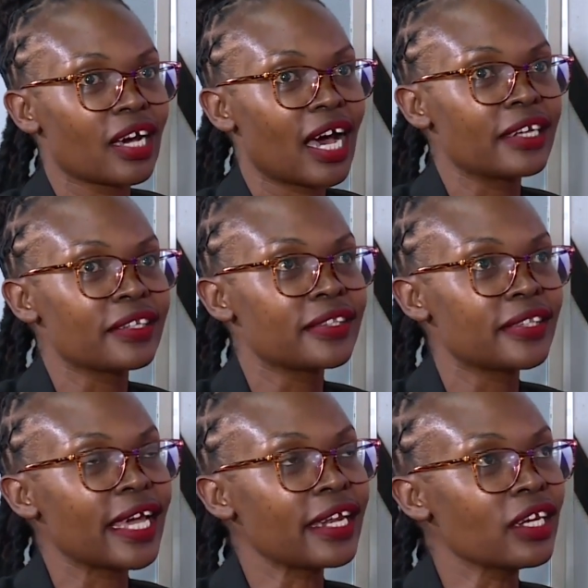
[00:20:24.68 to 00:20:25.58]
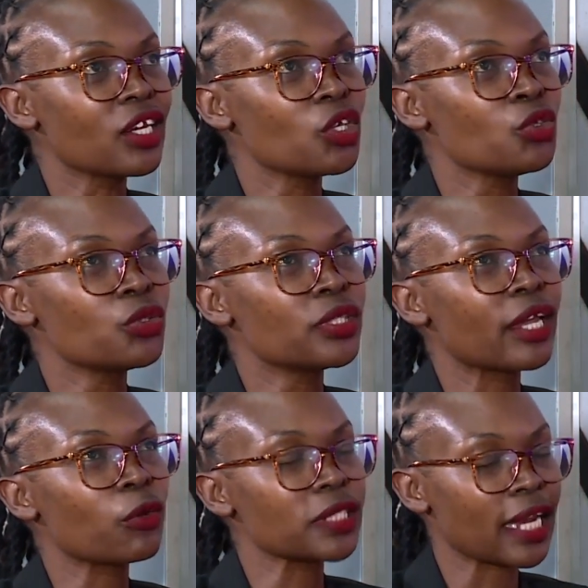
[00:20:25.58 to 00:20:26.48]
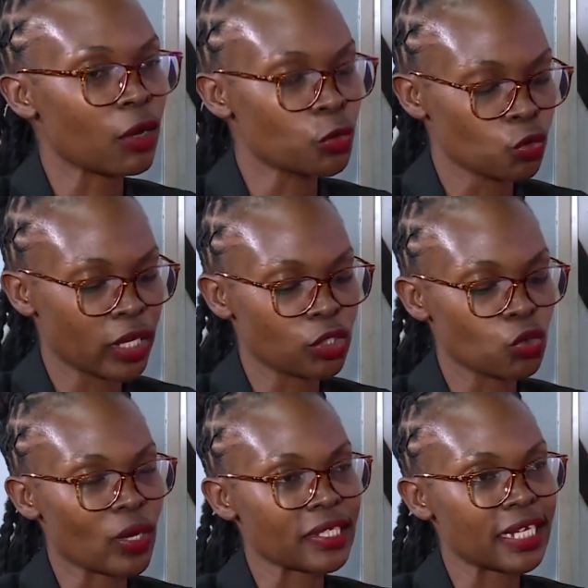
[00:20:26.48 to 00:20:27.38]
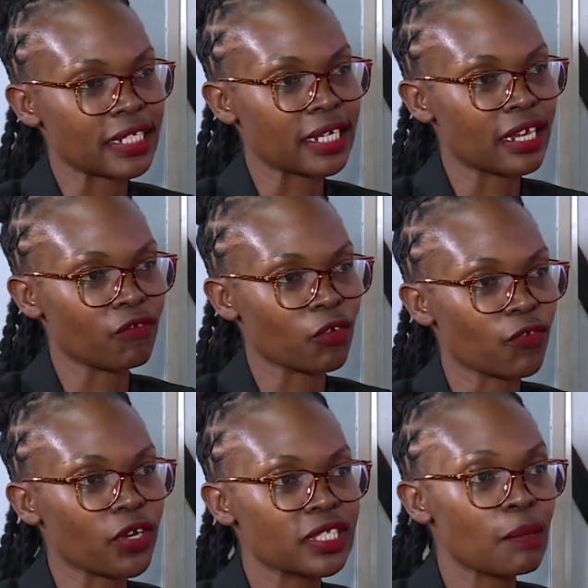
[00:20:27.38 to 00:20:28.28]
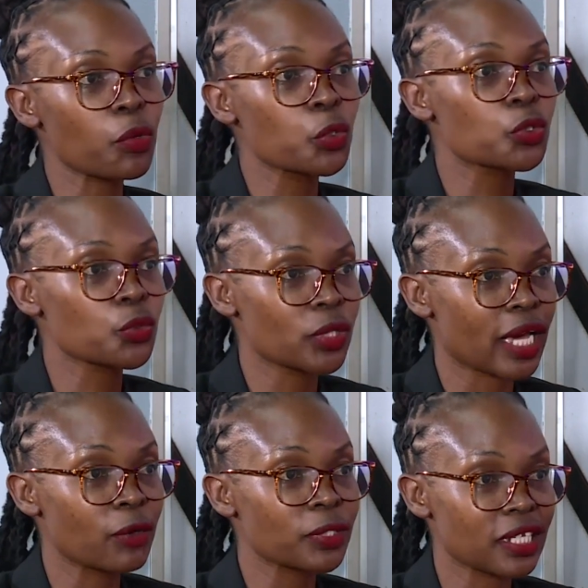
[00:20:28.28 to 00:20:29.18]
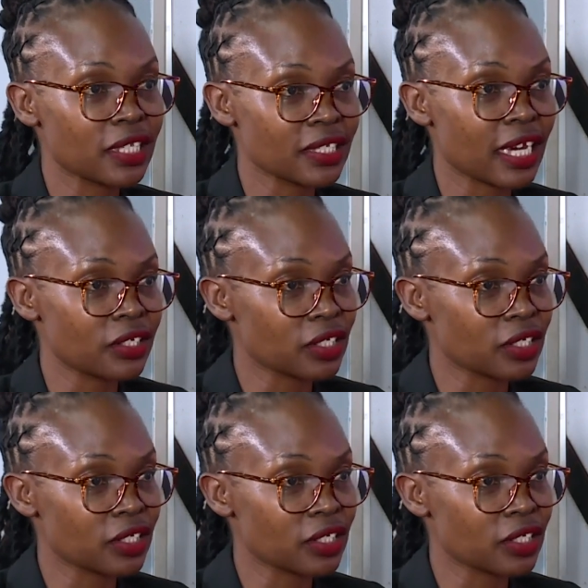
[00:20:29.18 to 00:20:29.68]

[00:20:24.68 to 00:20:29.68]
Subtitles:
And then they're not allowed to get to a certain level. For example, soda outside this country,